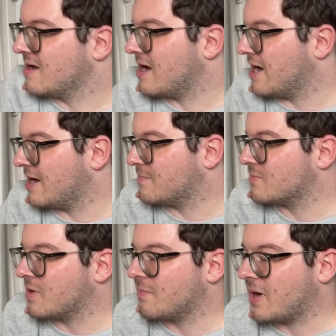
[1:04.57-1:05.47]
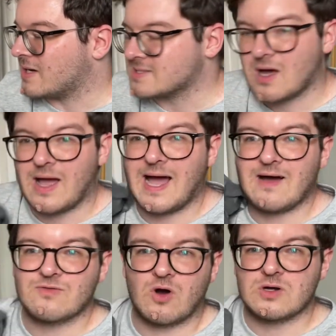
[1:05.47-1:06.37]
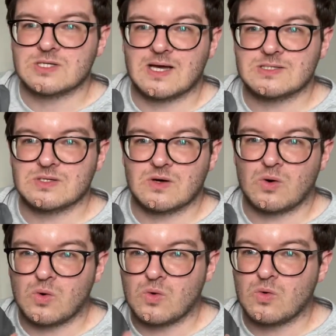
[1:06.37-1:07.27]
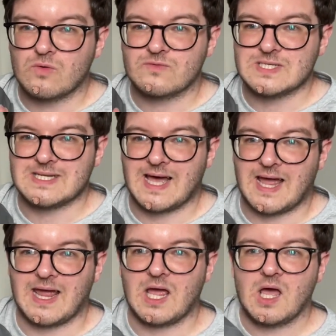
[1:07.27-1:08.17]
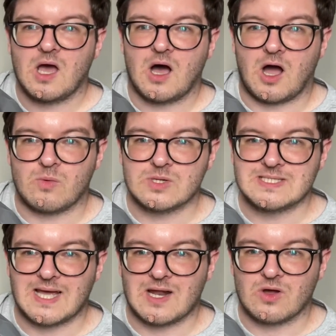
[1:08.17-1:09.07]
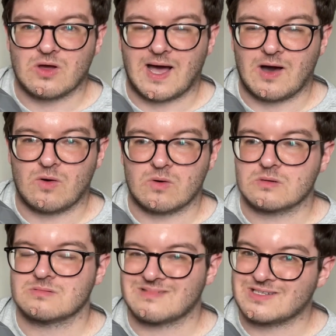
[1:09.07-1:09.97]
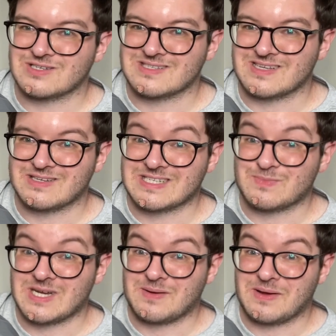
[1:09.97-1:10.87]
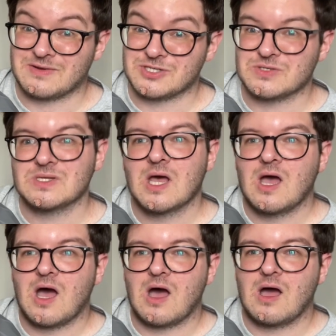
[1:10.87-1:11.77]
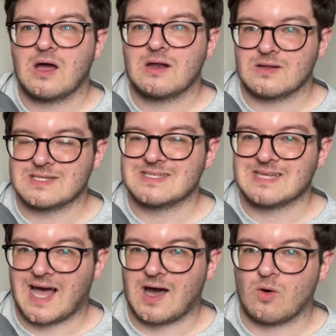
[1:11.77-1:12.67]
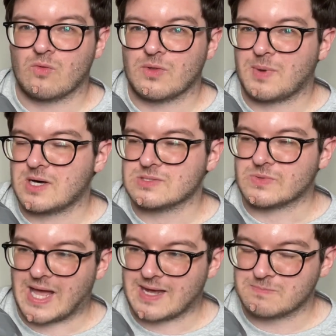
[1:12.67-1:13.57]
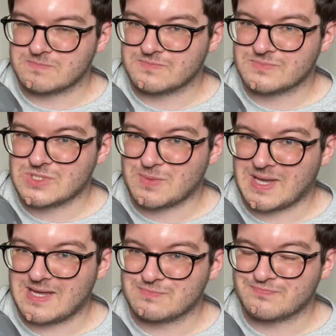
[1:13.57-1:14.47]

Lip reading: But I have got a haul today. I would say, look at how, as you can see, I did buy a pair of shoes. This is how the parcel came to me.